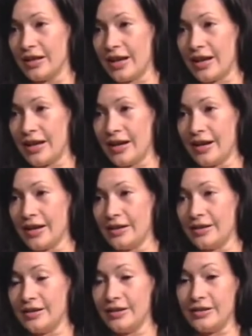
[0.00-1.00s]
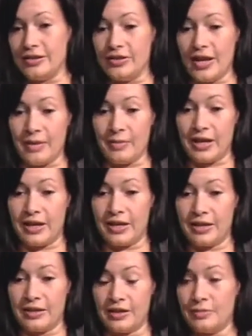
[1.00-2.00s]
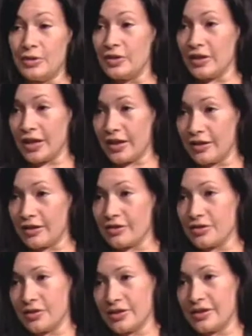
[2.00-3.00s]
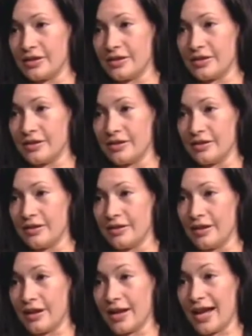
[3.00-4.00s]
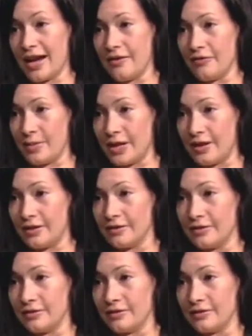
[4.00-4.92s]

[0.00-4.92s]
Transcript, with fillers: And am I communicating the choices that I have made